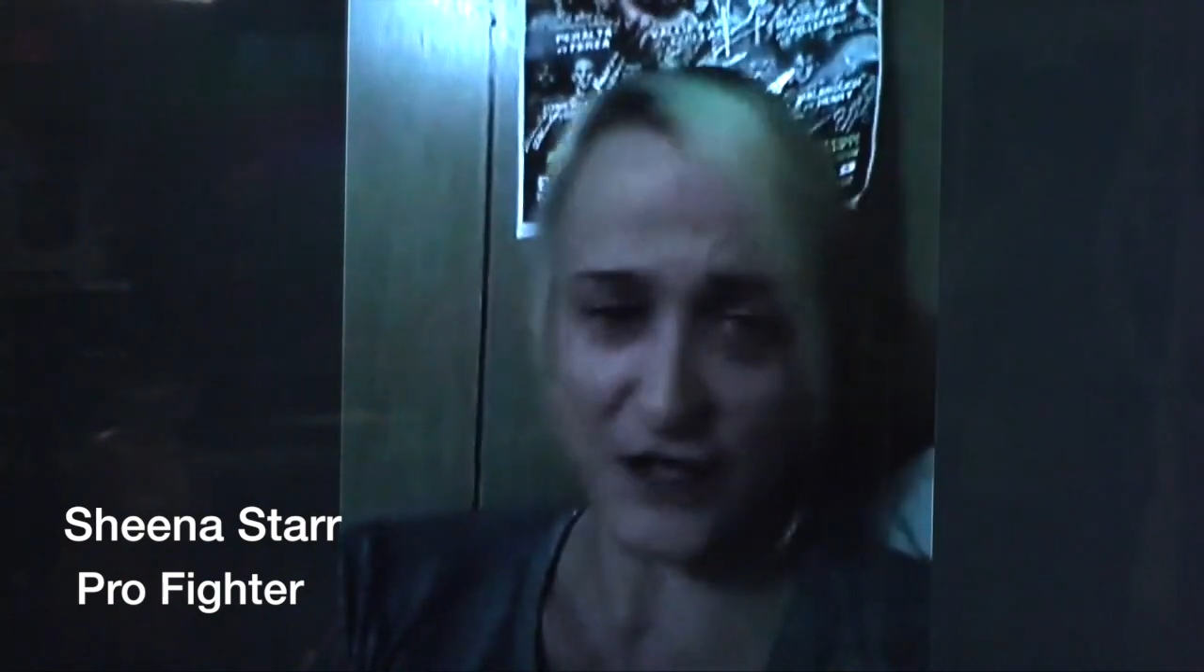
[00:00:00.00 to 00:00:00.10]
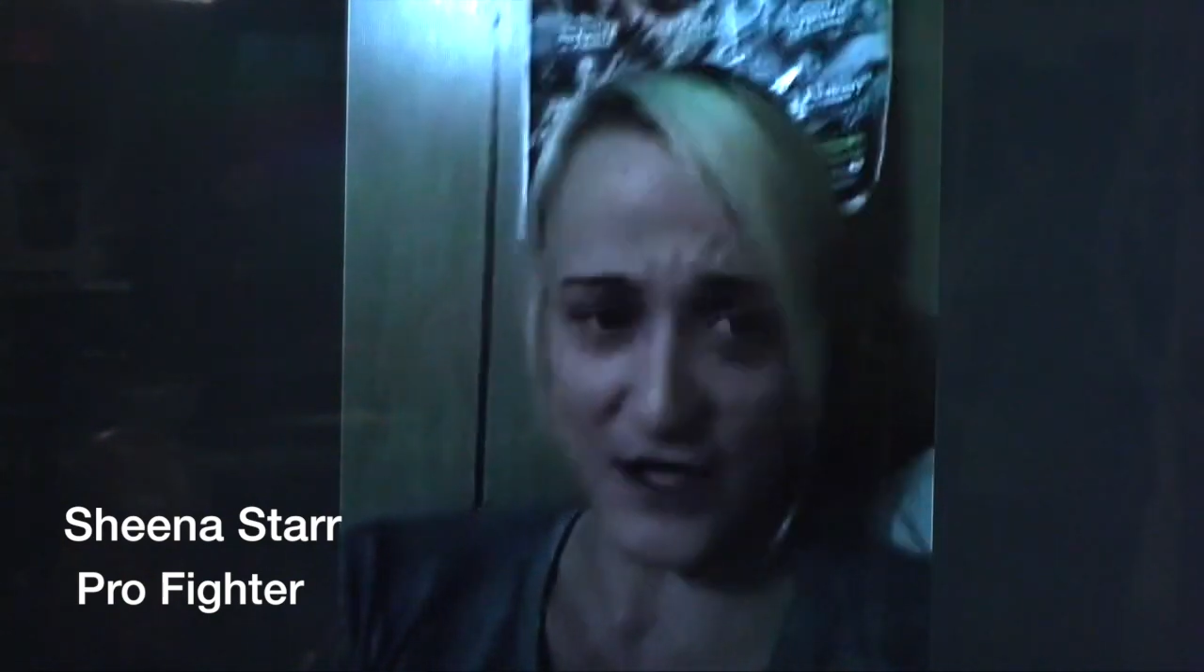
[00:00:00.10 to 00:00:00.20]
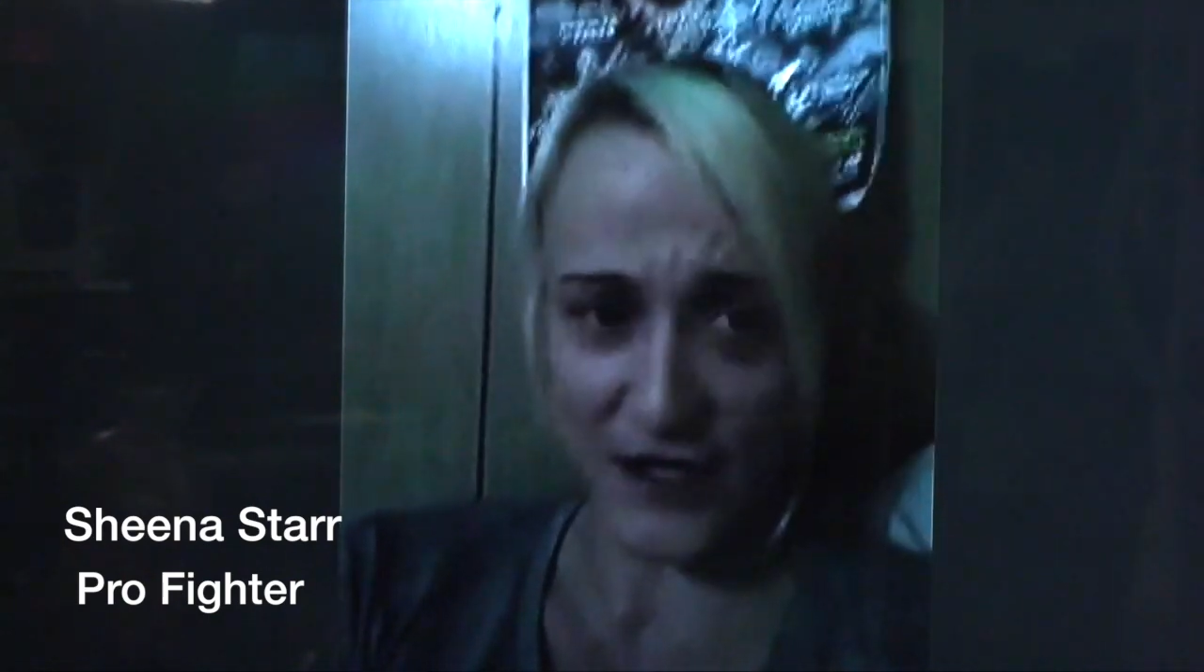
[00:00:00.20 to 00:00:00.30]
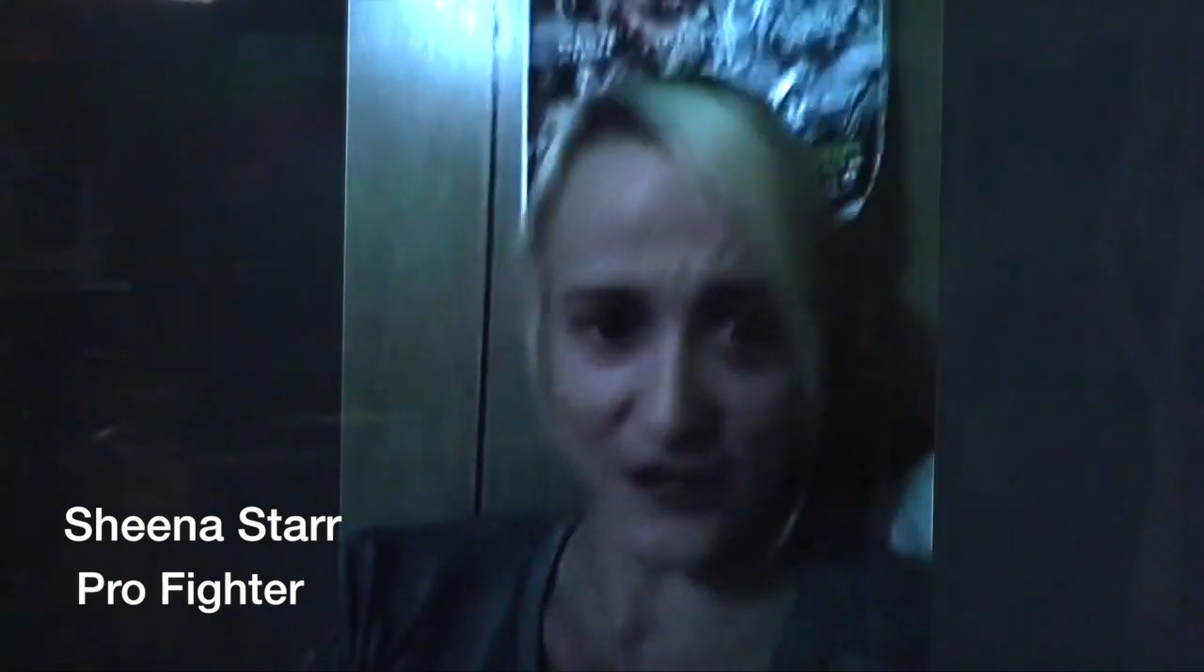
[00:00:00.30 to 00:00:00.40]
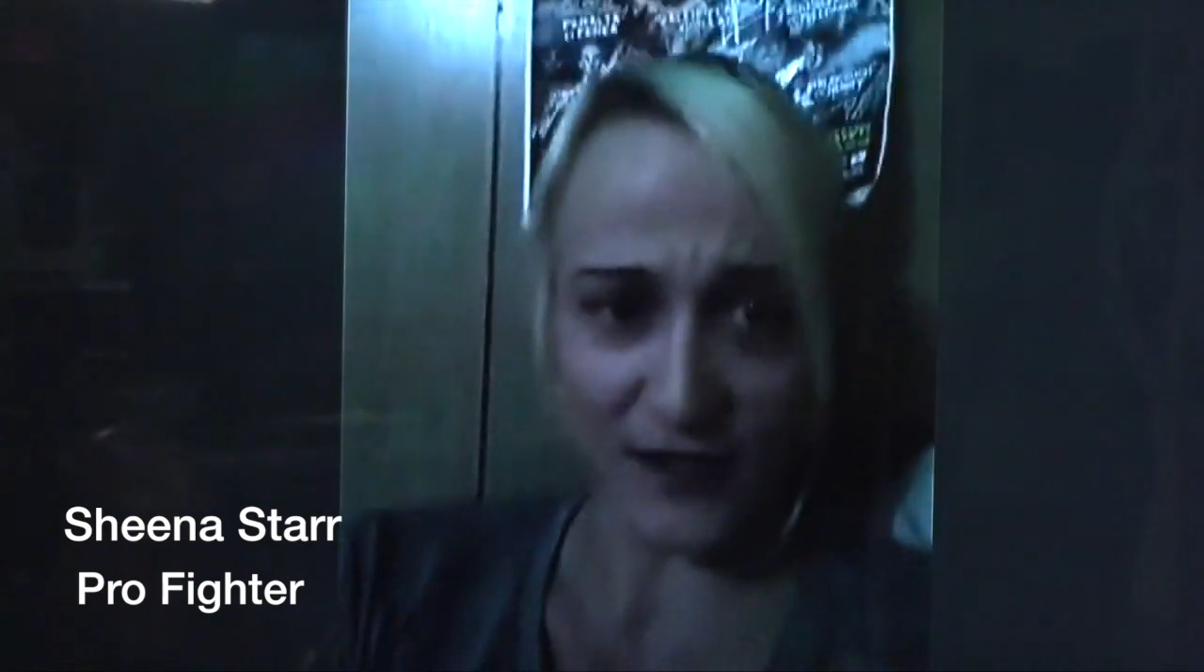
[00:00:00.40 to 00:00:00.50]

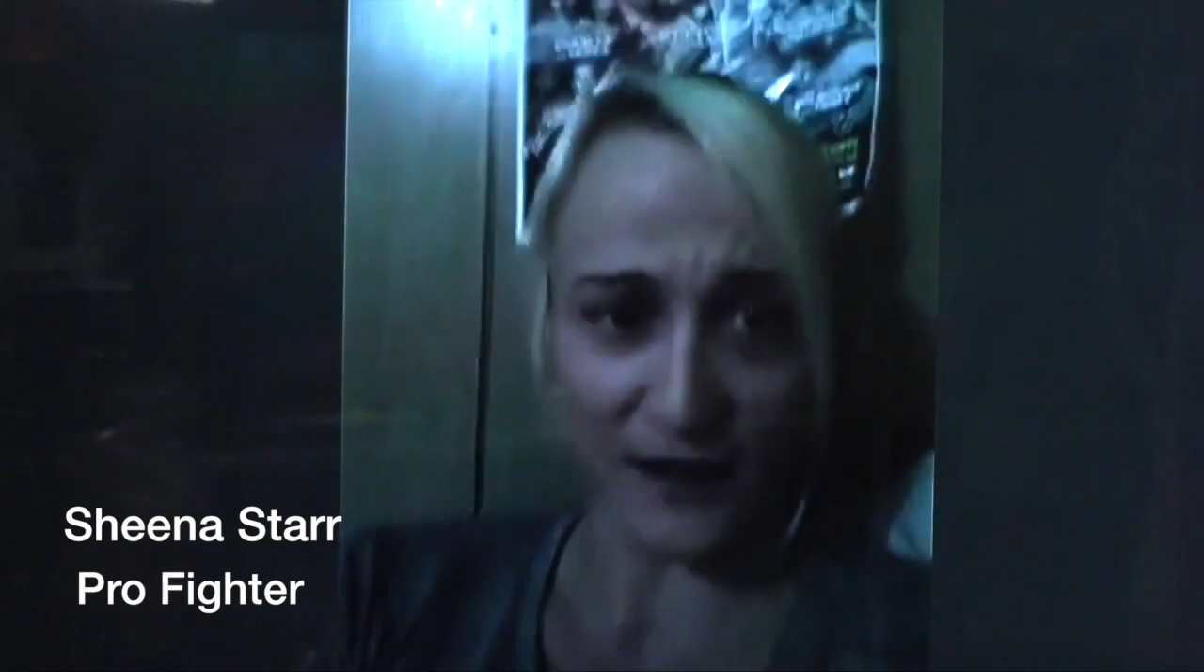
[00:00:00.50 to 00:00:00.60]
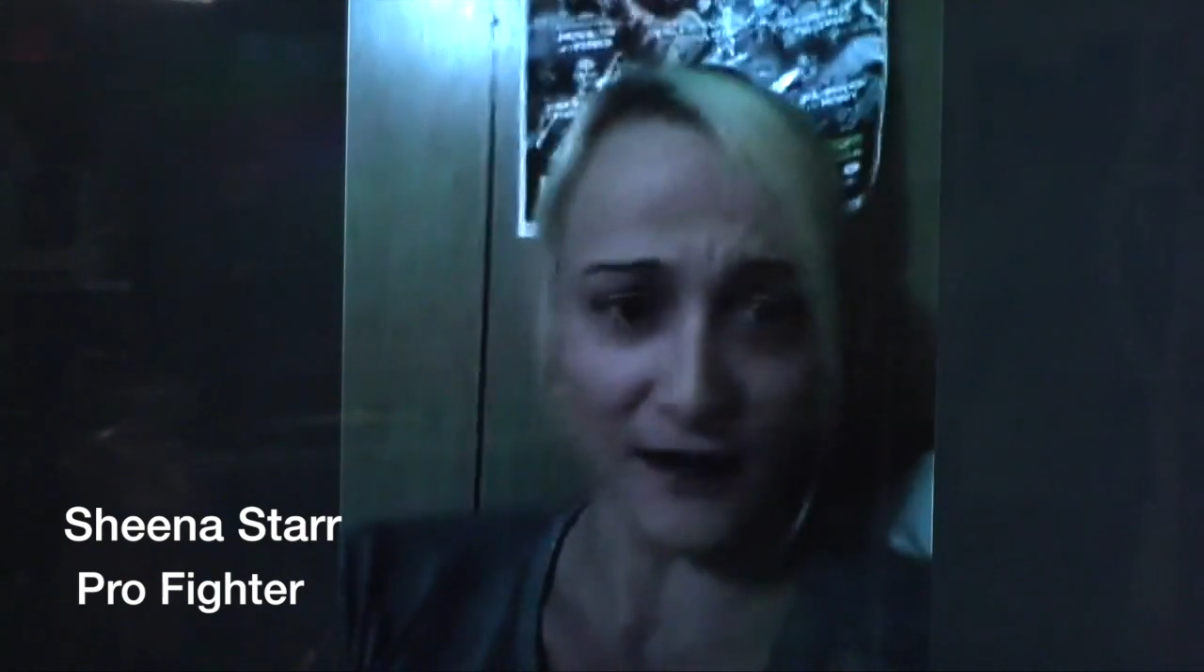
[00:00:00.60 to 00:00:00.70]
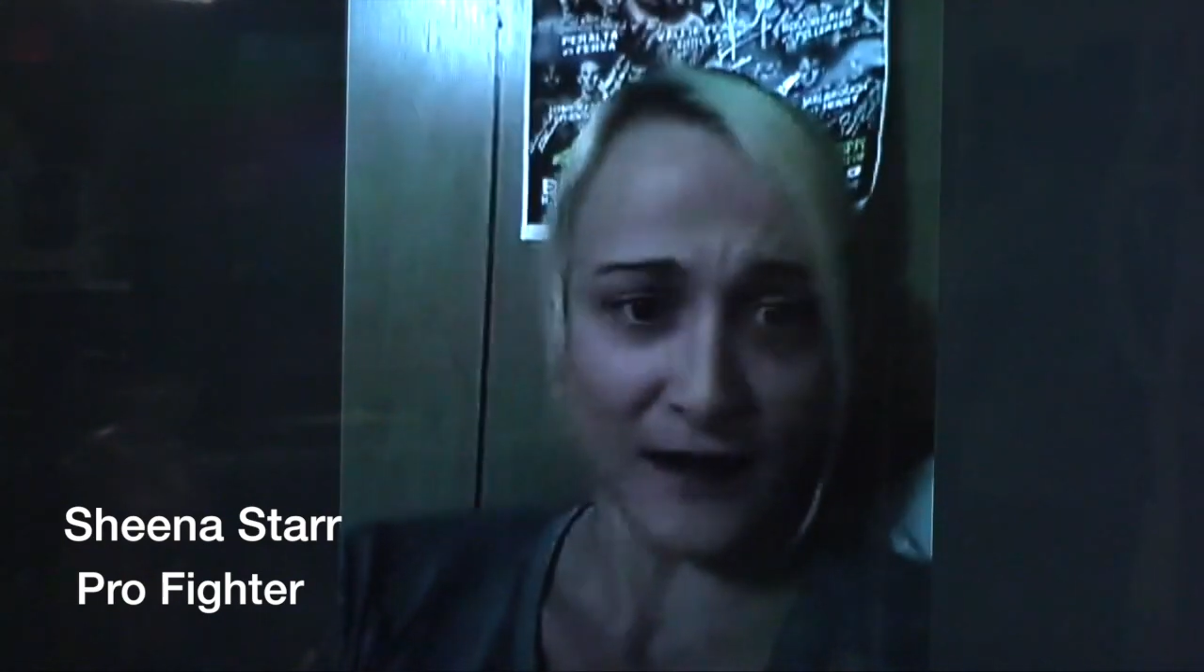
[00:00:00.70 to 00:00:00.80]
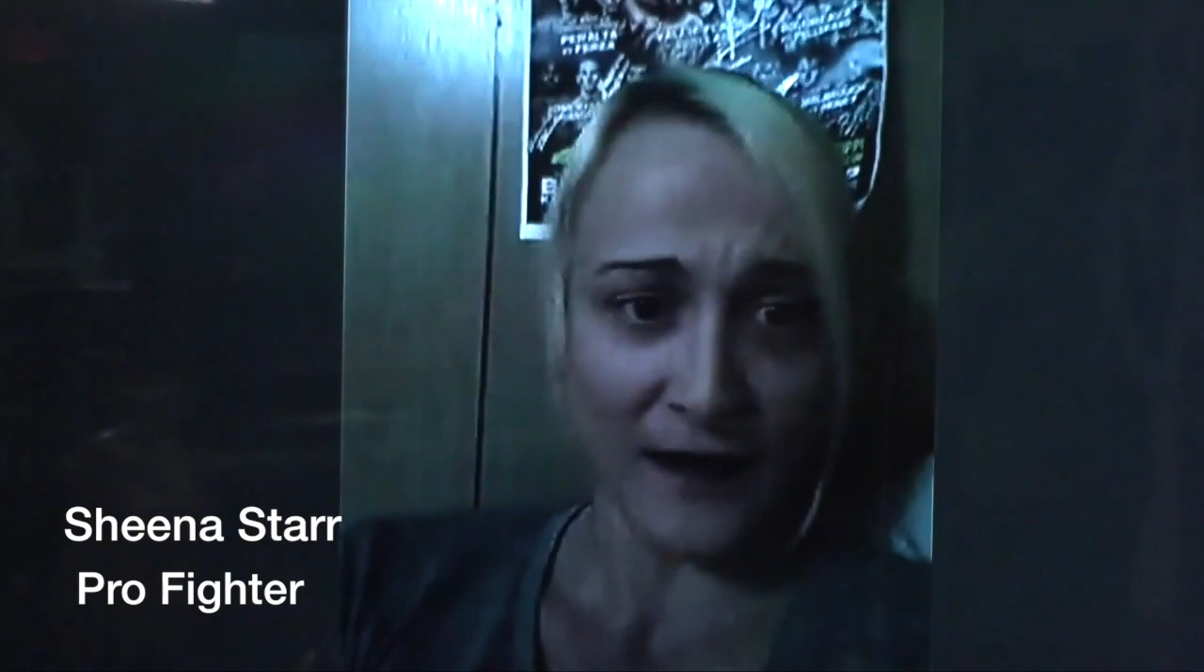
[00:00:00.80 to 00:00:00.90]
change it,